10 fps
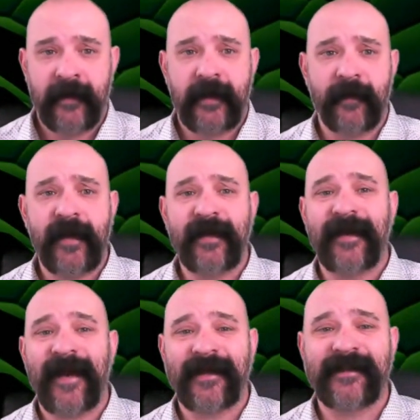coming into
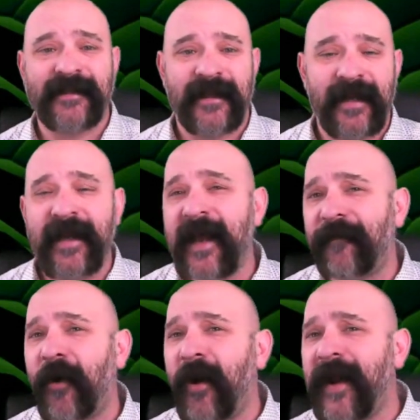next season.
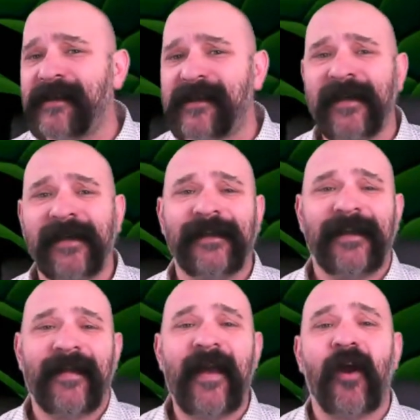EFRAs,
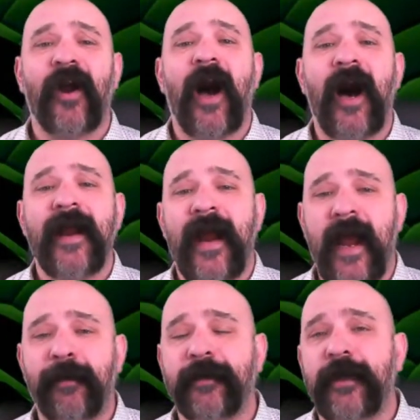they are
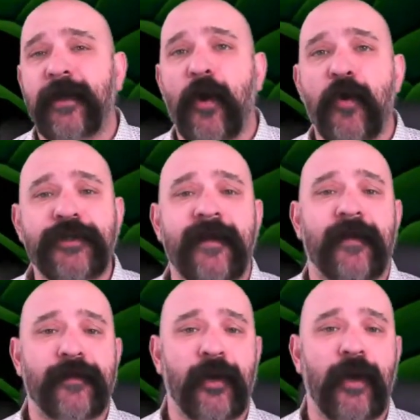unable to negotiate
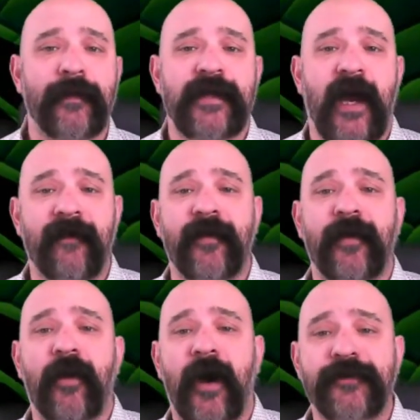the terms of their
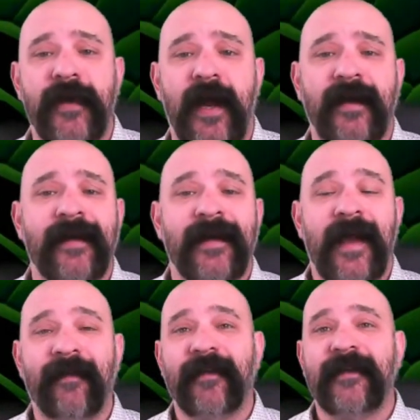contract,
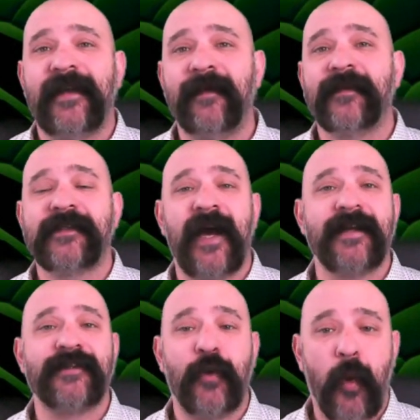and if a team
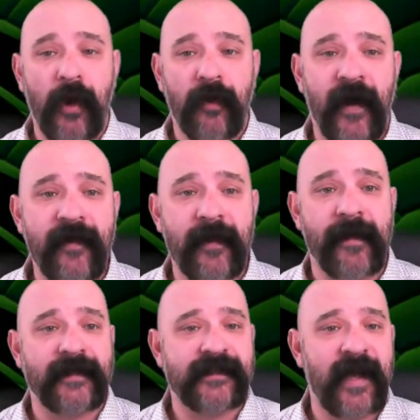decides to qualify them
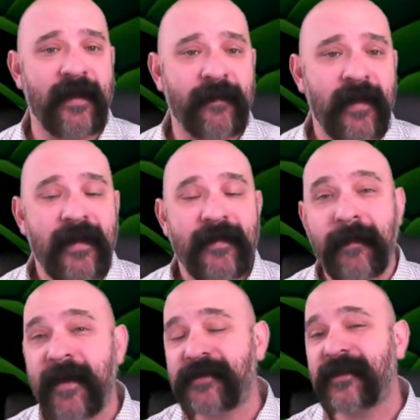and extend them, they
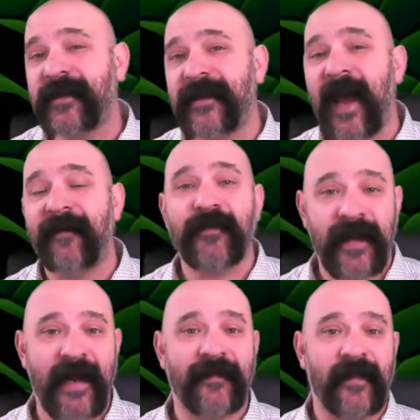basically have to
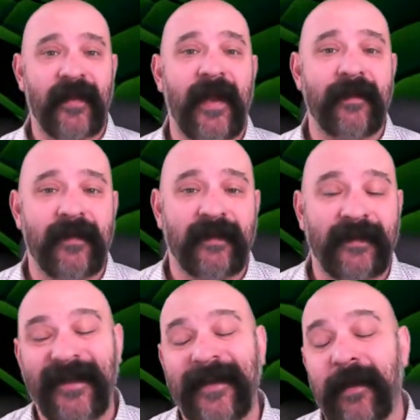take the
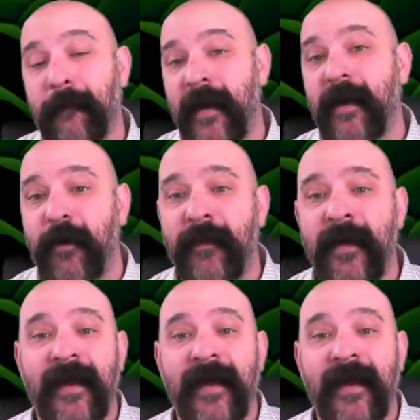league minimum